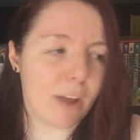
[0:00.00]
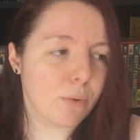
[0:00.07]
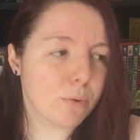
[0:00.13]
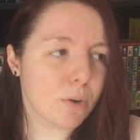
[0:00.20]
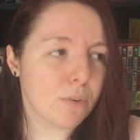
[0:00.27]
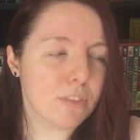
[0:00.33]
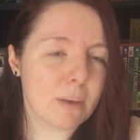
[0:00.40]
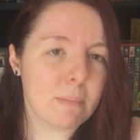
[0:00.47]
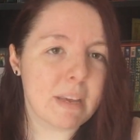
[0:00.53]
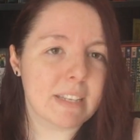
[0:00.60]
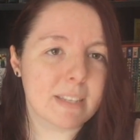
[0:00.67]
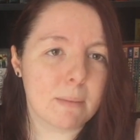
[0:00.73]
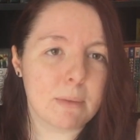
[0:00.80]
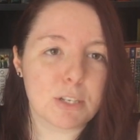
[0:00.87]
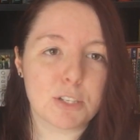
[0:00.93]
I don't know if that
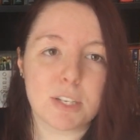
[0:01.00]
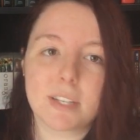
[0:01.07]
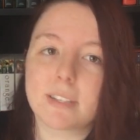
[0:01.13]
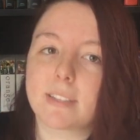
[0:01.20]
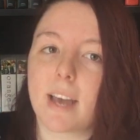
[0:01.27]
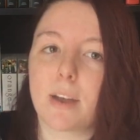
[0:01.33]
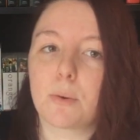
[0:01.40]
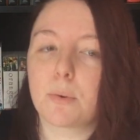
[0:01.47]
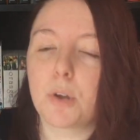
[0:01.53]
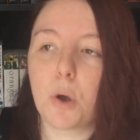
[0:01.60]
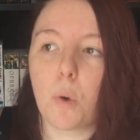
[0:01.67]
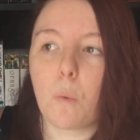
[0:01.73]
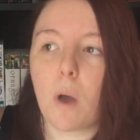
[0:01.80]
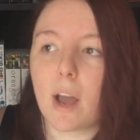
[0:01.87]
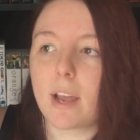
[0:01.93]
makes that much sense. I don't
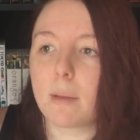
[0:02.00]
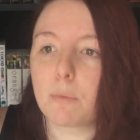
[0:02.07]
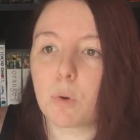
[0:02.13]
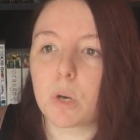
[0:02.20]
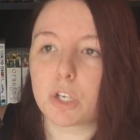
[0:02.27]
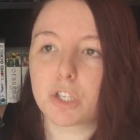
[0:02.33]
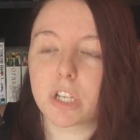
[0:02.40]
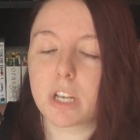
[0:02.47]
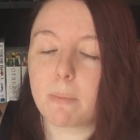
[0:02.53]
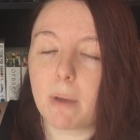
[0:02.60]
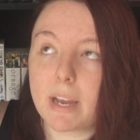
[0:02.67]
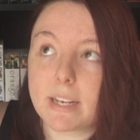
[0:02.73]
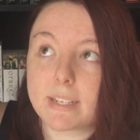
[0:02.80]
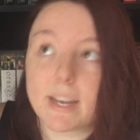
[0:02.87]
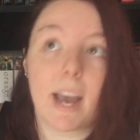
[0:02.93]
know why I'm questioning
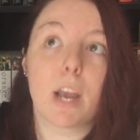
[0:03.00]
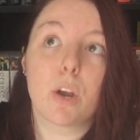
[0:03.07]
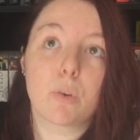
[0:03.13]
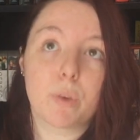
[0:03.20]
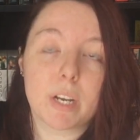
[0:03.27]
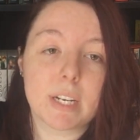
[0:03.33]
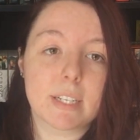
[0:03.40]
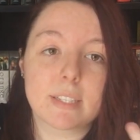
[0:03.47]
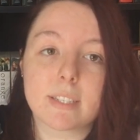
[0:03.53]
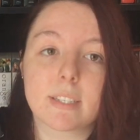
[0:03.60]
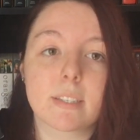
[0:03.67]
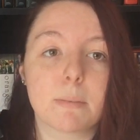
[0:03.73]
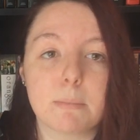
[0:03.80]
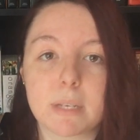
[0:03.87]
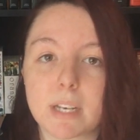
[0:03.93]
my entire rating
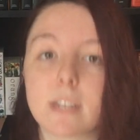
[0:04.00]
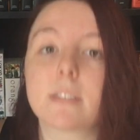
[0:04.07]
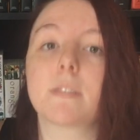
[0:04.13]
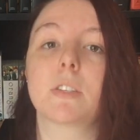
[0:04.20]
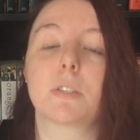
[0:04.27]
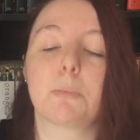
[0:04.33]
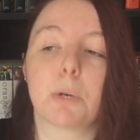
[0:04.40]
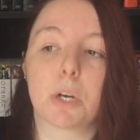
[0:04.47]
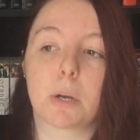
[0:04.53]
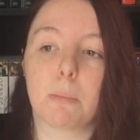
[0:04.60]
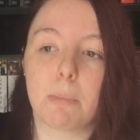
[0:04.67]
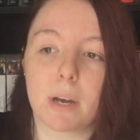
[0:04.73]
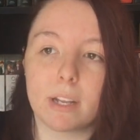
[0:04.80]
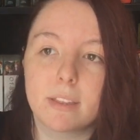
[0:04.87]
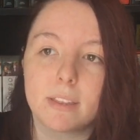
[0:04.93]
system because of this
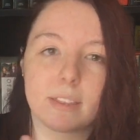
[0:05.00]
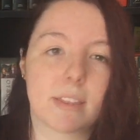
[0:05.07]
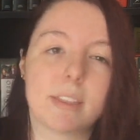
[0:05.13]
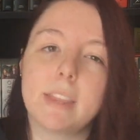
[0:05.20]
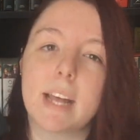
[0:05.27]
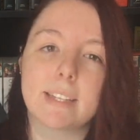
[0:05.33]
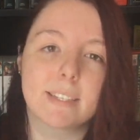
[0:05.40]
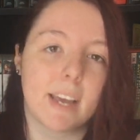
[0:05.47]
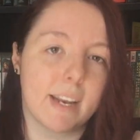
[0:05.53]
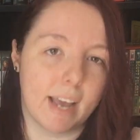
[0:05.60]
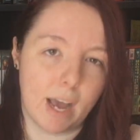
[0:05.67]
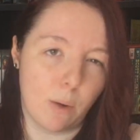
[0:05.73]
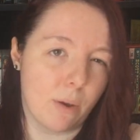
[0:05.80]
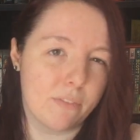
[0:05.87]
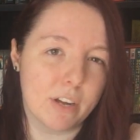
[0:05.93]
book, but that's kind
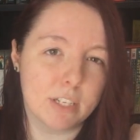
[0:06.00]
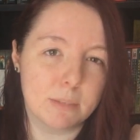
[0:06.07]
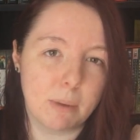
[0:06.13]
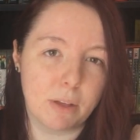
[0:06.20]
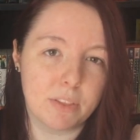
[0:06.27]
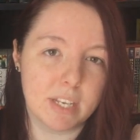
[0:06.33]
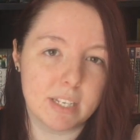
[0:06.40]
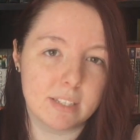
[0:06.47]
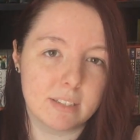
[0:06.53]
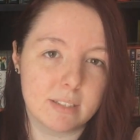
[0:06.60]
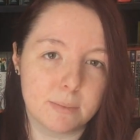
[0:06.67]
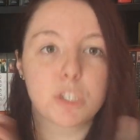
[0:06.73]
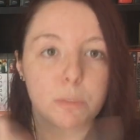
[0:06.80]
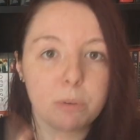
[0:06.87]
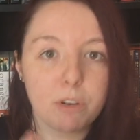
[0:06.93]
of how I felt about
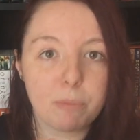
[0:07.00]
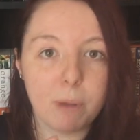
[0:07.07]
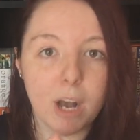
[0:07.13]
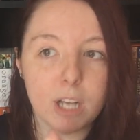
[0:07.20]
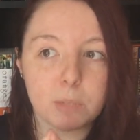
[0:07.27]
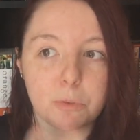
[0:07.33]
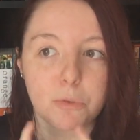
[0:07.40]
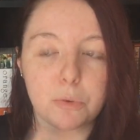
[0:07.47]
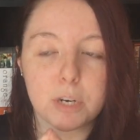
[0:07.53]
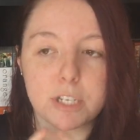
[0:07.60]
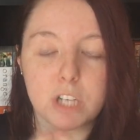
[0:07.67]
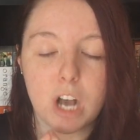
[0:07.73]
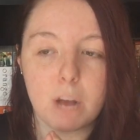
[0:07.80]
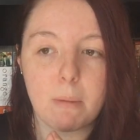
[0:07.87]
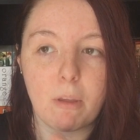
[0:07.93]
this. So brief pause before
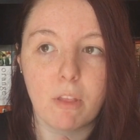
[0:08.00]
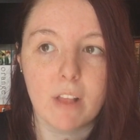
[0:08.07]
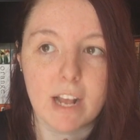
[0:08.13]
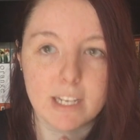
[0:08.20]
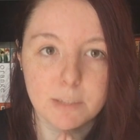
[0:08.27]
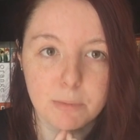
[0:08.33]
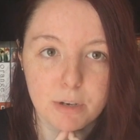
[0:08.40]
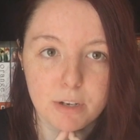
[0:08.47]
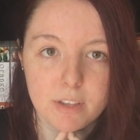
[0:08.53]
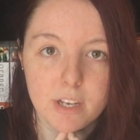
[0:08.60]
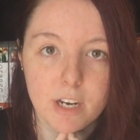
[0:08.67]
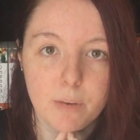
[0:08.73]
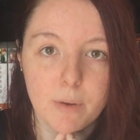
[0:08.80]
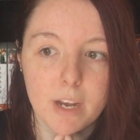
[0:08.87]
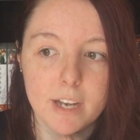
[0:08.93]
I talk about the last book
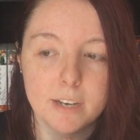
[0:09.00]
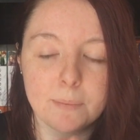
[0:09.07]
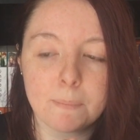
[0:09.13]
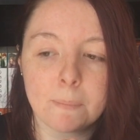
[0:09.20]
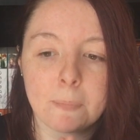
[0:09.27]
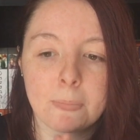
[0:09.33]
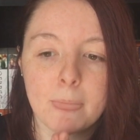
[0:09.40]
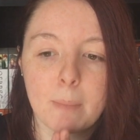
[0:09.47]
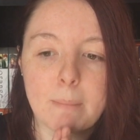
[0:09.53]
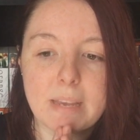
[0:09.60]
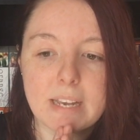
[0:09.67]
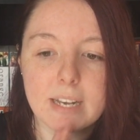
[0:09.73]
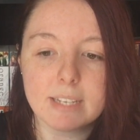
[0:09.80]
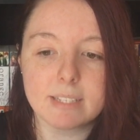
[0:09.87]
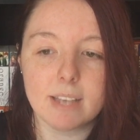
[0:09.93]
that I read
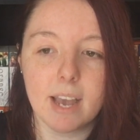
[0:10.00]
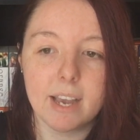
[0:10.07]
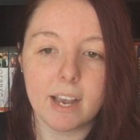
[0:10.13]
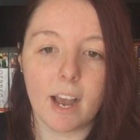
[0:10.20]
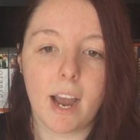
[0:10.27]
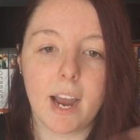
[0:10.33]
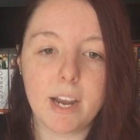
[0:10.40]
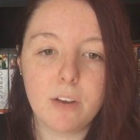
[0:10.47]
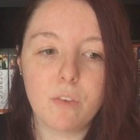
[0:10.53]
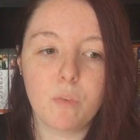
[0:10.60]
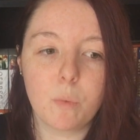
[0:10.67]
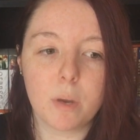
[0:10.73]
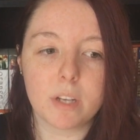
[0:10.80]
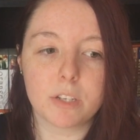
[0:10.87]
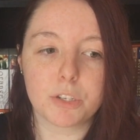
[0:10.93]
because I kind
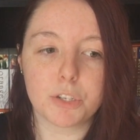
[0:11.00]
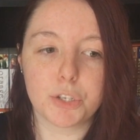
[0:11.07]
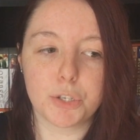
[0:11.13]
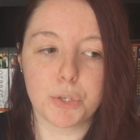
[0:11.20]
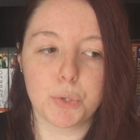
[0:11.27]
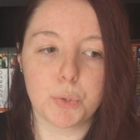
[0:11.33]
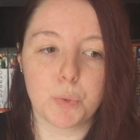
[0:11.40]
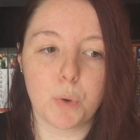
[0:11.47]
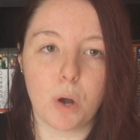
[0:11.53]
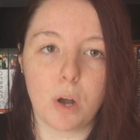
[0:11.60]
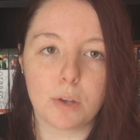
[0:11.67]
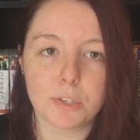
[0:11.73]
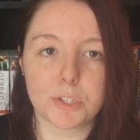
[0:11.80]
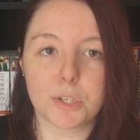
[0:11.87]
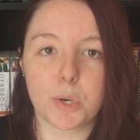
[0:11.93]
of want to
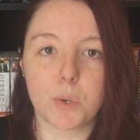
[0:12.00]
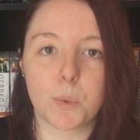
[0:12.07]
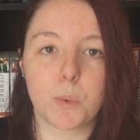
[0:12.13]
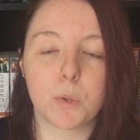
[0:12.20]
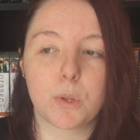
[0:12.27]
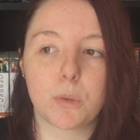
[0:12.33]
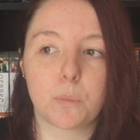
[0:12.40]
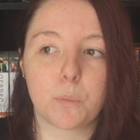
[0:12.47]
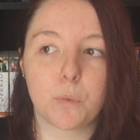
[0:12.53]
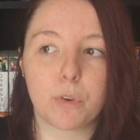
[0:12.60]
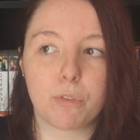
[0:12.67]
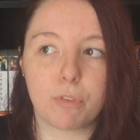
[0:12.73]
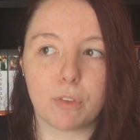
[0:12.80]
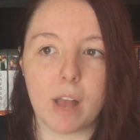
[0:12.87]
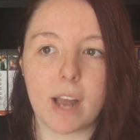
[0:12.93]
also
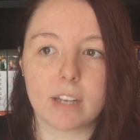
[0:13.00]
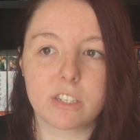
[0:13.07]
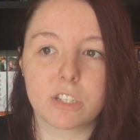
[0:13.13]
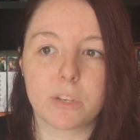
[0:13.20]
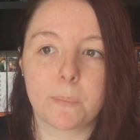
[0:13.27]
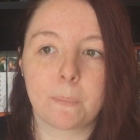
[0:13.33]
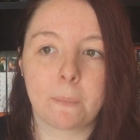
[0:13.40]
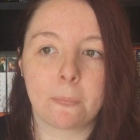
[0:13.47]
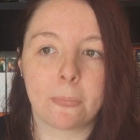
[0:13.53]
reflect